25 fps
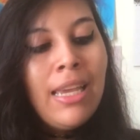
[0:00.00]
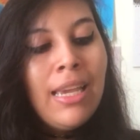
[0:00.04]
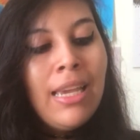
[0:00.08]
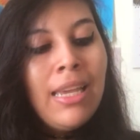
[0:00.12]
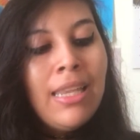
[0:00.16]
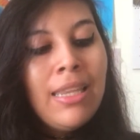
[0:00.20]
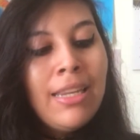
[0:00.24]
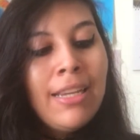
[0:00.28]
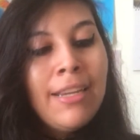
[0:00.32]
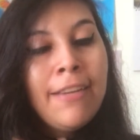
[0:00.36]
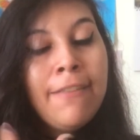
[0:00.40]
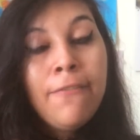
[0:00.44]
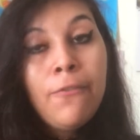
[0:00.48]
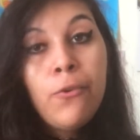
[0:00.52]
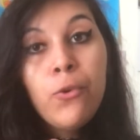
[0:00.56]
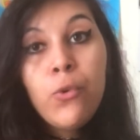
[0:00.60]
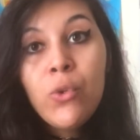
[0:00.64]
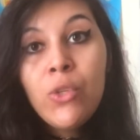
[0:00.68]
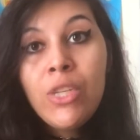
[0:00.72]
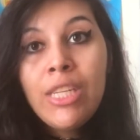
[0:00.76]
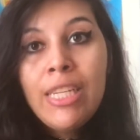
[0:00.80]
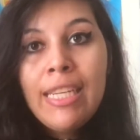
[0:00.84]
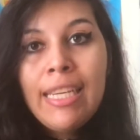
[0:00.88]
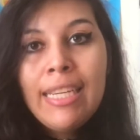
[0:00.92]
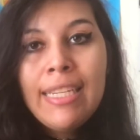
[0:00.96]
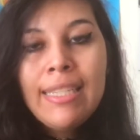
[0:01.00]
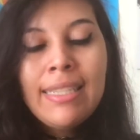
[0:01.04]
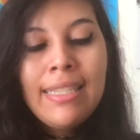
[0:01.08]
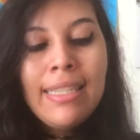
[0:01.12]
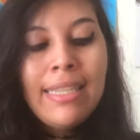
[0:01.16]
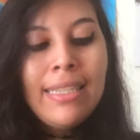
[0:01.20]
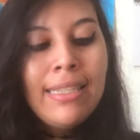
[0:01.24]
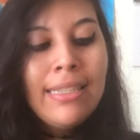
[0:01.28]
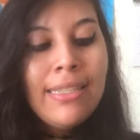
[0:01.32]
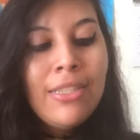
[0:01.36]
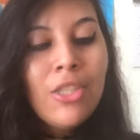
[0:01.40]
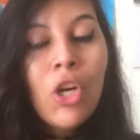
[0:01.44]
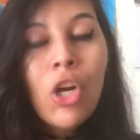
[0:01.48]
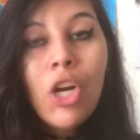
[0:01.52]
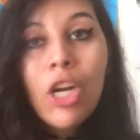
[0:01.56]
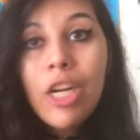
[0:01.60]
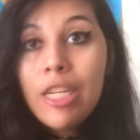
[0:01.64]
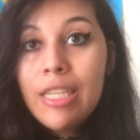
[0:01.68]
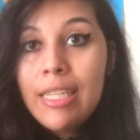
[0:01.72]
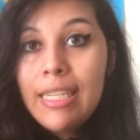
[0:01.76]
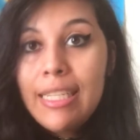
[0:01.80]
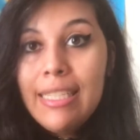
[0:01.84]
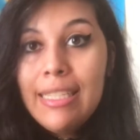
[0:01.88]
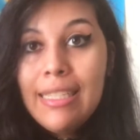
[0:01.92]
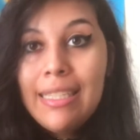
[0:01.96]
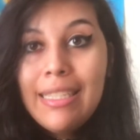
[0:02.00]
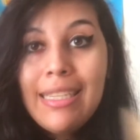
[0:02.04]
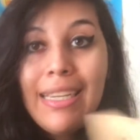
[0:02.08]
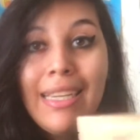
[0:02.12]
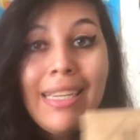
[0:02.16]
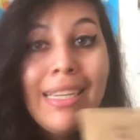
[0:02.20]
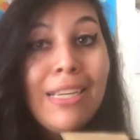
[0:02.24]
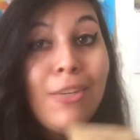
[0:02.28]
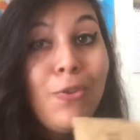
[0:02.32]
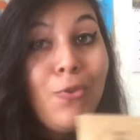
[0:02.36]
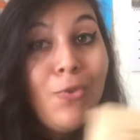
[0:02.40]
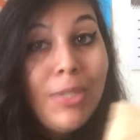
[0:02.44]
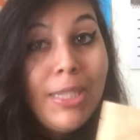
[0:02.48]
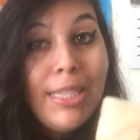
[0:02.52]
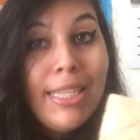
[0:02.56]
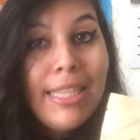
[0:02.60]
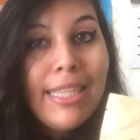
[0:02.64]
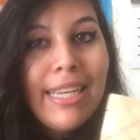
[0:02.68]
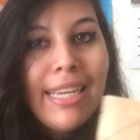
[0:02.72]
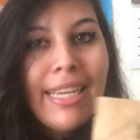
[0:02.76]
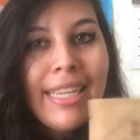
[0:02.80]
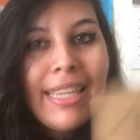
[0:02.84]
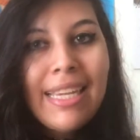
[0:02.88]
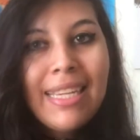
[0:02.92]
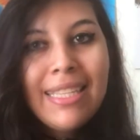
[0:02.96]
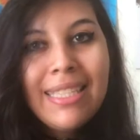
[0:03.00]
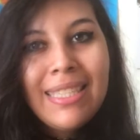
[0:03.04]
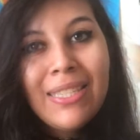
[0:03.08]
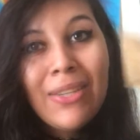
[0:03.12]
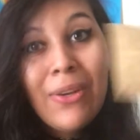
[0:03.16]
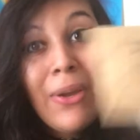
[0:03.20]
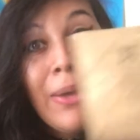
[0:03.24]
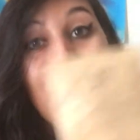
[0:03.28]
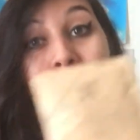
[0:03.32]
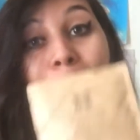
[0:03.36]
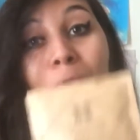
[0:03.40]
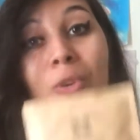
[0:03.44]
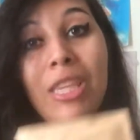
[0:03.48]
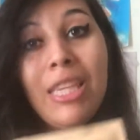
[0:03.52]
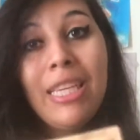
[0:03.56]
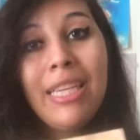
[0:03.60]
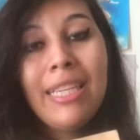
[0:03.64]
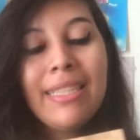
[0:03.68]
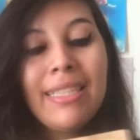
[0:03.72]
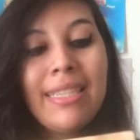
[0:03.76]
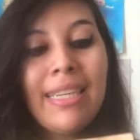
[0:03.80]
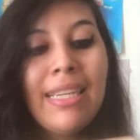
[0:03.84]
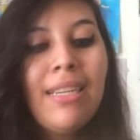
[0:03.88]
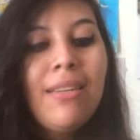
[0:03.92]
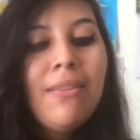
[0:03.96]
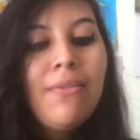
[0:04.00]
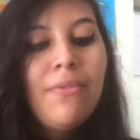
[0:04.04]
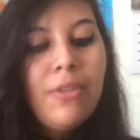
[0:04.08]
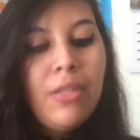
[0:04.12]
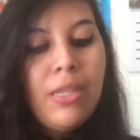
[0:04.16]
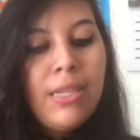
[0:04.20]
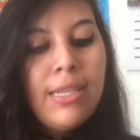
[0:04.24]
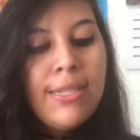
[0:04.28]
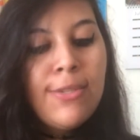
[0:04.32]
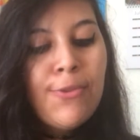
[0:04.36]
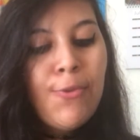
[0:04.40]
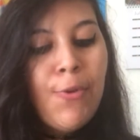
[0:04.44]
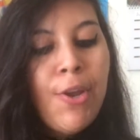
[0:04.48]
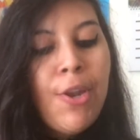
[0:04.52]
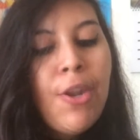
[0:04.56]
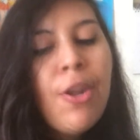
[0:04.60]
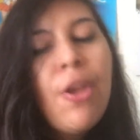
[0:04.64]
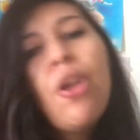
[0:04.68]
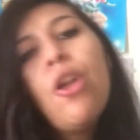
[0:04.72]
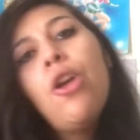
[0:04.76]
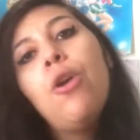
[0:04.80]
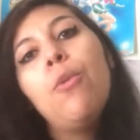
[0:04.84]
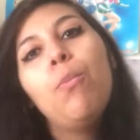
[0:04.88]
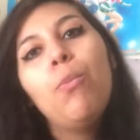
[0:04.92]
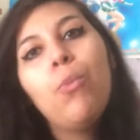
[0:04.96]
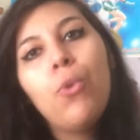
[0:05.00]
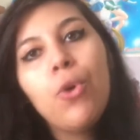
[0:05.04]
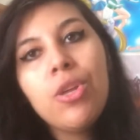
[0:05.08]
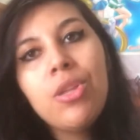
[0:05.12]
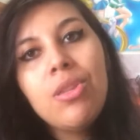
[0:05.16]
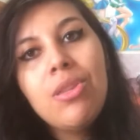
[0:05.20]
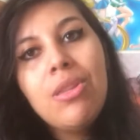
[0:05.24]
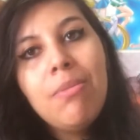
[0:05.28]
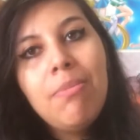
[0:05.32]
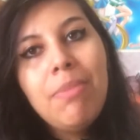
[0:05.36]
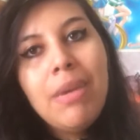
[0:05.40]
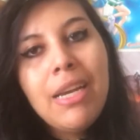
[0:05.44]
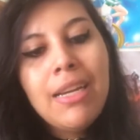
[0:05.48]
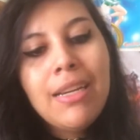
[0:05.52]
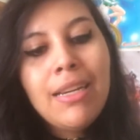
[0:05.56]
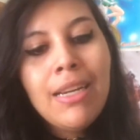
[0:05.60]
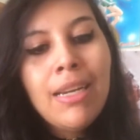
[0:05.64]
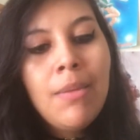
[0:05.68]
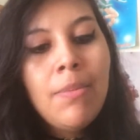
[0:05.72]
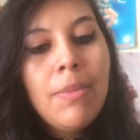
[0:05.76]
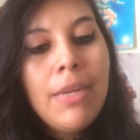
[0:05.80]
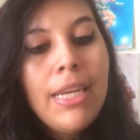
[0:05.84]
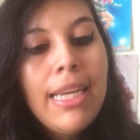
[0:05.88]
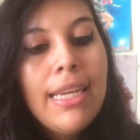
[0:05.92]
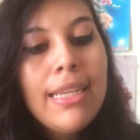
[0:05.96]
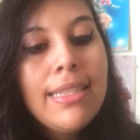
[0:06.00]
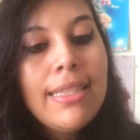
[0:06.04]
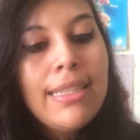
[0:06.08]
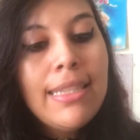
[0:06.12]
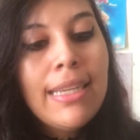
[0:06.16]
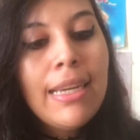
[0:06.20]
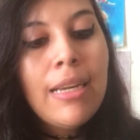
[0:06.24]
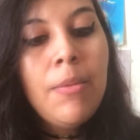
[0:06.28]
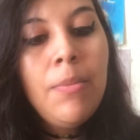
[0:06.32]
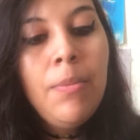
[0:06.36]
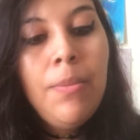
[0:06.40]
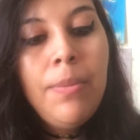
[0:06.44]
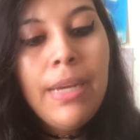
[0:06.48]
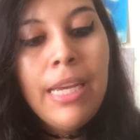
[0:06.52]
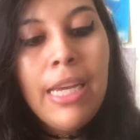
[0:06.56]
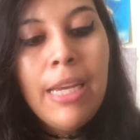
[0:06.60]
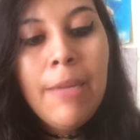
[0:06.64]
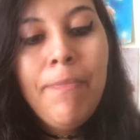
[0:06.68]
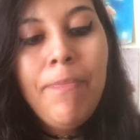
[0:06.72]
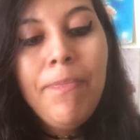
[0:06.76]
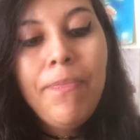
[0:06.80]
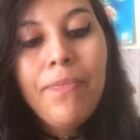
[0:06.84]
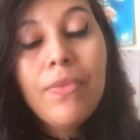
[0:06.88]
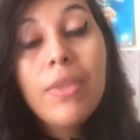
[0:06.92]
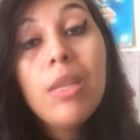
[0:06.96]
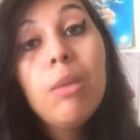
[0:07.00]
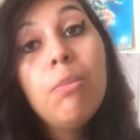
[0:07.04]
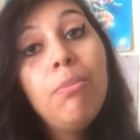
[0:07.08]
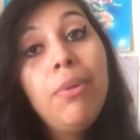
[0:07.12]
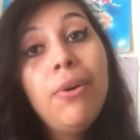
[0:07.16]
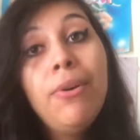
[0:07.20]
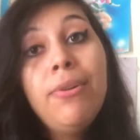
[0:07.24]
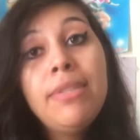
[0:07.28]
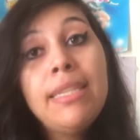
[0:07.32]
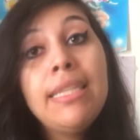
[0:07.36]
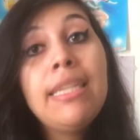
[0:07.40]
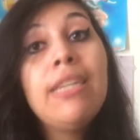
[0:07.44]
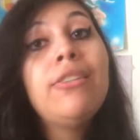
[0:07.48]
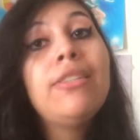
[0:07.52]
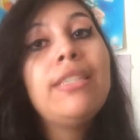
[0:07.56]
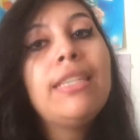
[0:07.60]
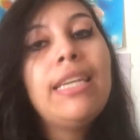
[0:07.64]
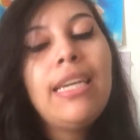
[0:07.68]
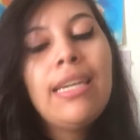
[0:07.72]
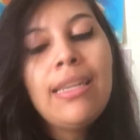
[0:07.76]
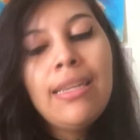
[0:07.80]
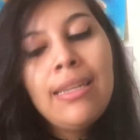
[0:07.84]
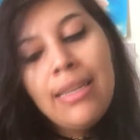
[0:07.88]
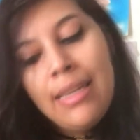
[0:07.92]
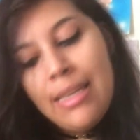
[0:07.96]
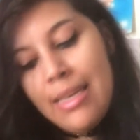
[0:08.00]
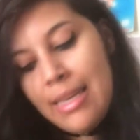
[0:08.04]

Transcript: in like fruitiness and tartness, and I really like that. So I'm really excited for this one, more than the Berry Bonanza, but both sound good.